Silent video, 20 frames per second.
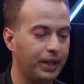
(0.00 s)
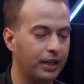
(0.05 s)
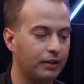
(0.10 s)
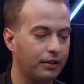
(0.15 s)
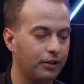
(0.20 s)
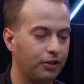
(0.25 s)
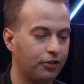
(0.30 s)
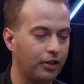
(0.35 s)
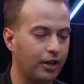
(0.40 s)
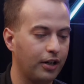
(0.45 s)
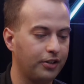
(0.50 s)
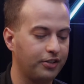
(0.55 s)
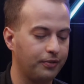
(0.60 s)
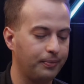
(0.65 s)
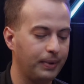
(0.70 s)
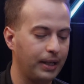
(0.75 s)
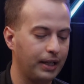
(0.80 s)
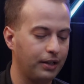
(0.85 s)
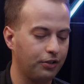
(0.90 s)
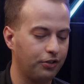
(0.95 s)
we are in charge
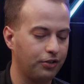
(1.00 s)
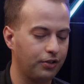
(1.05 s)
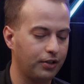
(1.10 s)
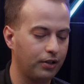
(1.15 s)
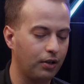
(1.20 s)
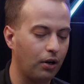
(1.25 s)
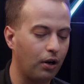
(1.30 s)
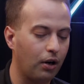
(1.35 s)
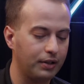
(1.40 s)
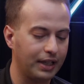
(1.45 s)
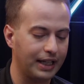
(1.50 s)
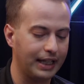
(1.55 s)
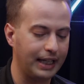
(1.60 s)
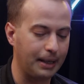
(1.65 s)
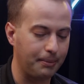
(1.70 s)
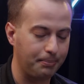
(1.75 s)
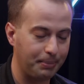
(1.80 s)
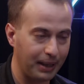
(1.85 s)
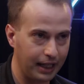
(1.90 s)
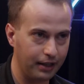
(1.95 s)
of making sure all the
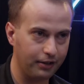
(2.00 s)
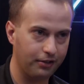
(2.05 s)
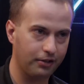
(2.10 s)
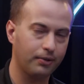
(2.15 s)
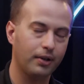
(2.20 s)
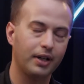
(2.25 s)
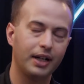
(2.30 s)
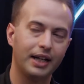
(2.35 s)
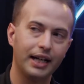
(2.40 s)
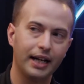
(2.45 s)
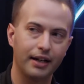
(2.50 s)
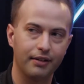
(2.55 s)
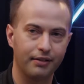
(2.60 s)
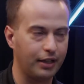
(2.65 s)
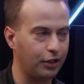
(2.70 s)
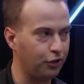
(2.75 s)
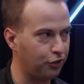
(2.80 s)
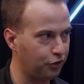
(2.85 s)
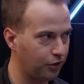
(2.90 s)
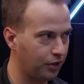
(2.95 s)
campaigns are running
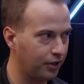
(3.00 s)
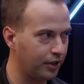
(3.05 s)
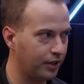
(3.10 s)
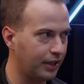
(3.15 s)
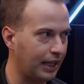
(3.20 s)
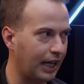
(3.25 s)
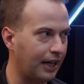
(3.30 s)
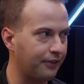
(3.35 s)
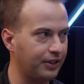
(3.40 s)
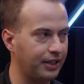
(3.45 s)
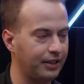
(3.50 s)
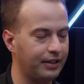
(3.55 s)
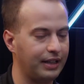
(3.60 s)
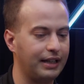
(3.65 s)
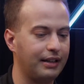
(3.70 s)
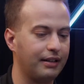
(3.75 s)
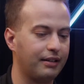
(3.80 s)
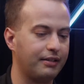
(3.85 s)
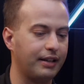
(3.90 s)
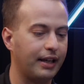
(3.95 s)
as they should,
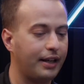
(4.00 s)
everything is